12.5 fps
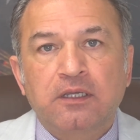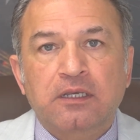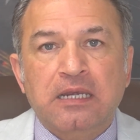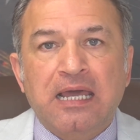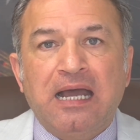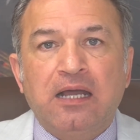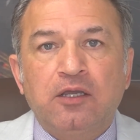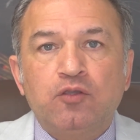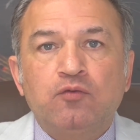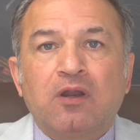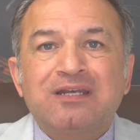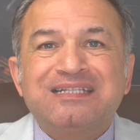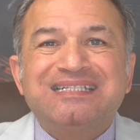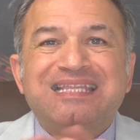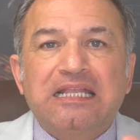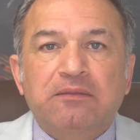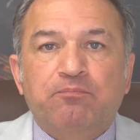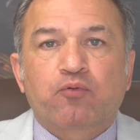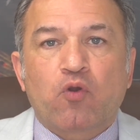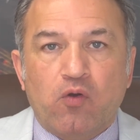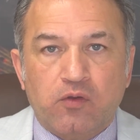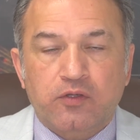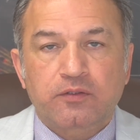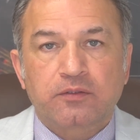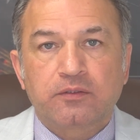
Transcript: Now you are dead broke.